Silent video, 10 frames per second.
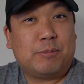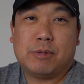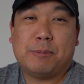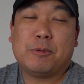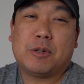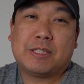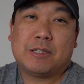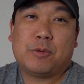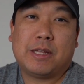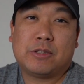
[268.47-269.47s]
Maybe once in
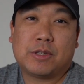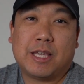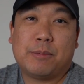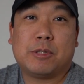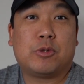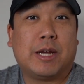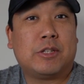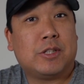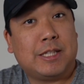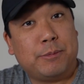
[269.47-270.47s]
a while is okay, but trying
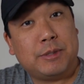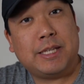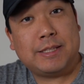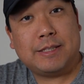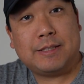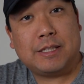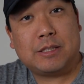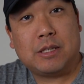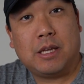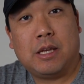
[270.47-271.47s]
to eliminate these
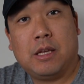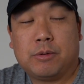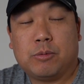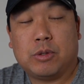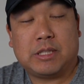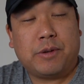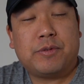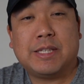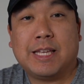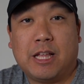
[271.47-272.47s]
things will
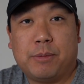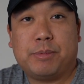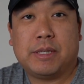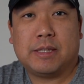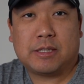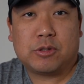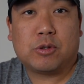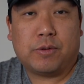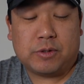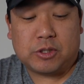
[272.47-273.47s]
definitely help in the
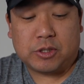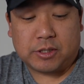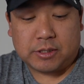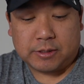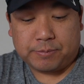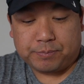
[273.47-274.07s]
control of your sugars.